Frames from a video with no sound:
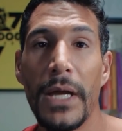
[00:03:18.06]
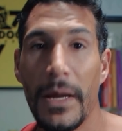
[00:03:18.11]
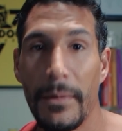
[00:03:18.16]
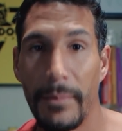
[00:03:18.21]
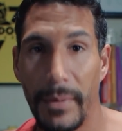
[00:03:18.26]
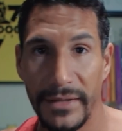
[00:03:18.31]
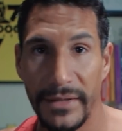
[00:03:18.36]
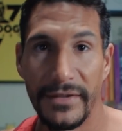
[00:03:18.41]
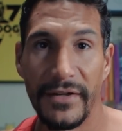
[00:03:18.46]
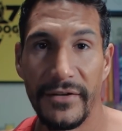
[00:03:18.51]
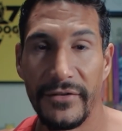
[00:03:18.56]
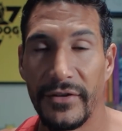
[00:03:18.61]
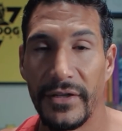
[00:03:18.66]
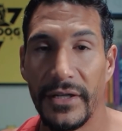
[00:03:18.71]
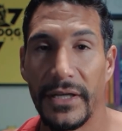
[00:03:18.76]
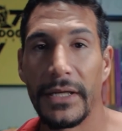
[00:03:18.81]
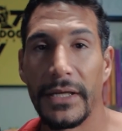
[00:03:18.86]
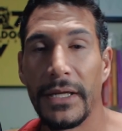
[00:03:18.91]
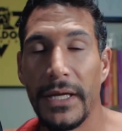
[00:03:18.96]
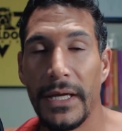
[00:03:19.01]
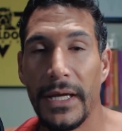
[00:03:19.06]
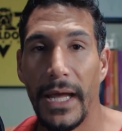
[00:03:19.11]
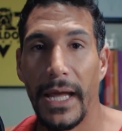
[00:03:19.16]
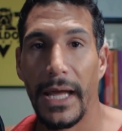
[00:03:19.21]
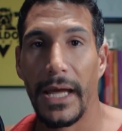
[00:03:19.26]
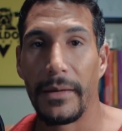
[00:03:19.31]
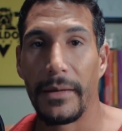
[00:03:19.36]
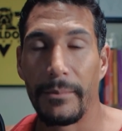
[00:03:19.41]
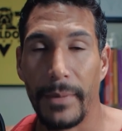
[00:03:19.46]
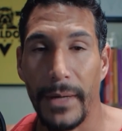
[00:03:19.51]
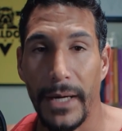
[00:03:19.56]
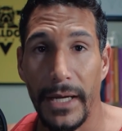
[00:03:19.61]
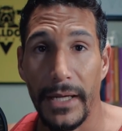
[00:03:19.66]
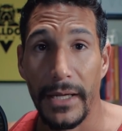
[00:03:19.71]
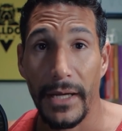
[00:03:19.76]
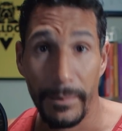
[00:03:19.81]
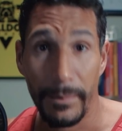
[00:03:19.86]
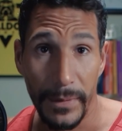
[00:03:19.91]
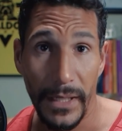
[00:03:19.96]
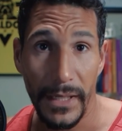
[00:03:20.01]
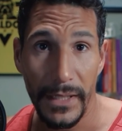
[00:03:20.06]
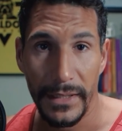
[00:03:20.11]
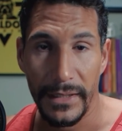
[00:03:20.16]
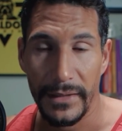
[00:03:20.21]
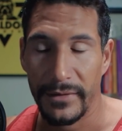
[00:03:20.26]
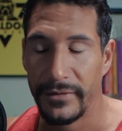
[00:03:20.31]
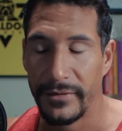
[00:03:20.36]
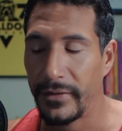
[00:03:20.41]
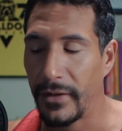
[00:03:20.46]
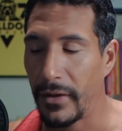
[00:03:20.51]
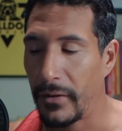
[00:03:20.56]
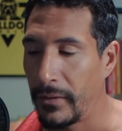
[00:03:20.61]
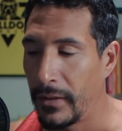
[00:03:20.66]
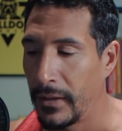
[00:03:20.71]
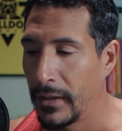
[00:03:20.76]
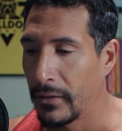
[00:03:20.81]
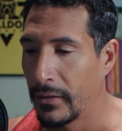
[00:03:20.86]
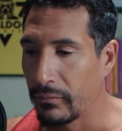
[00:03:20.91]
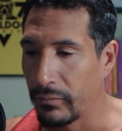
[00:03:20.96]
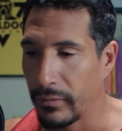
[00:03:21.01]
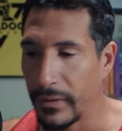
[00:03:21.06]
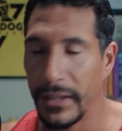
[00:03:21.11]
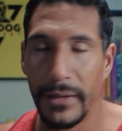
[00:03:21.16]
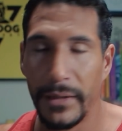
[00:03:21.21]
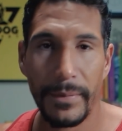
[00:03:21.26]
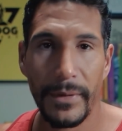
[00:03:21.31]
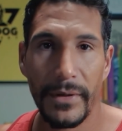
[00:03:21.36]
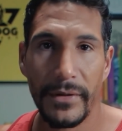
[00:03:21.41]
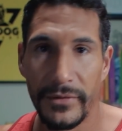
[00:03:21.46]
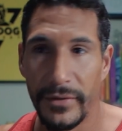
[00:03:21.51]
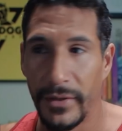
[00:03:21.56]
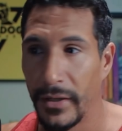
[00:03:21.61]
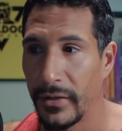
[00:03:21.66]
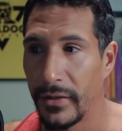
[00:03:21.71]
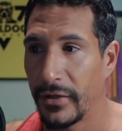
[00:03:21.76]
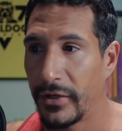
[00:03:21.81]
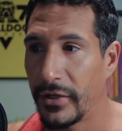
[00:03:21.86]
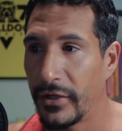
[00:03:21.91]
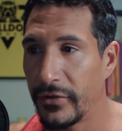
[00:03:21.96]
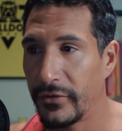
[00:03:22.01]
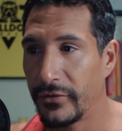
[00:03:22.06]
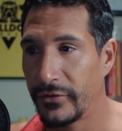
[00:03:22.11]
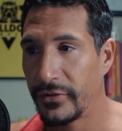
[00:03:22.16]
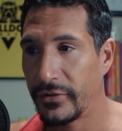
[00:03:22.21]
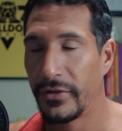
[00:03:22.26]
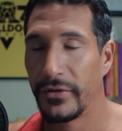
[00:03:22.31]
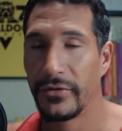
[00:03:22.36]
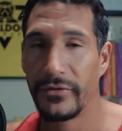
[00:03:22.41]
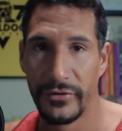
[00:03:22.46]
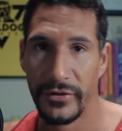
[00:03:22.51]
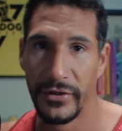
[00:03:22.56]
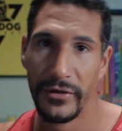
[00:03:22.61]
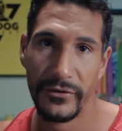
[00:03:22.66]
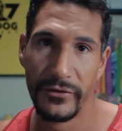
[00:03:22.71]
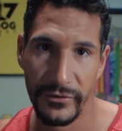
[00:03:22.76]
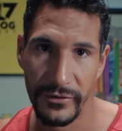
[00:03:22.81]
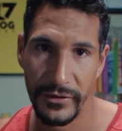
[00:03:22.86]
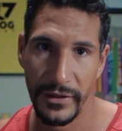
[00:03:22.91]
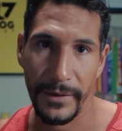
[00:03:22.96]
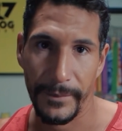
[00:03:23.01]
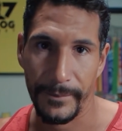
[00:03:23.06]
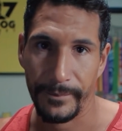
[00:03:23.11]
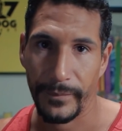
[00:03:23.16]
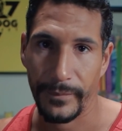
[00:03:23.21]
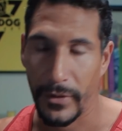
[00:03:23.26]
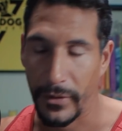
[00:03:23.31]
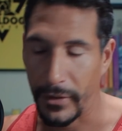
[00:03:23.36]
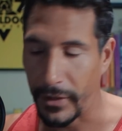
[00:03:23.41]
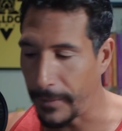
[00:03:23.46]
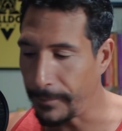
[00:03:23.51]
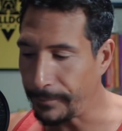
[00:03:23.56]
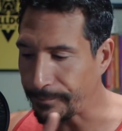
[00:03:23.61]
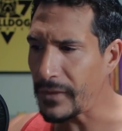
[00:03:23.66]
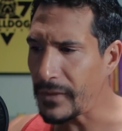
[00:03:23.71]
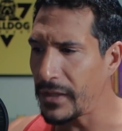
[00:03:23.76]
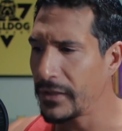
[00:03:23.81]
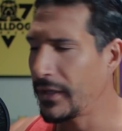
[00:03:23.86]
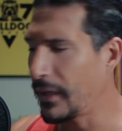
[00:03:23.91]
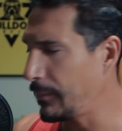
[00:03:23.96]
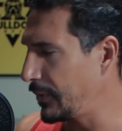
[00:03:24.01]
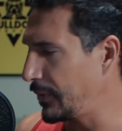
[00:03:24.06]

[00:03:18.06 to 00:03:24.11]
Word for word: by teaching it and by applying it so reading books huge huge huge thing okay number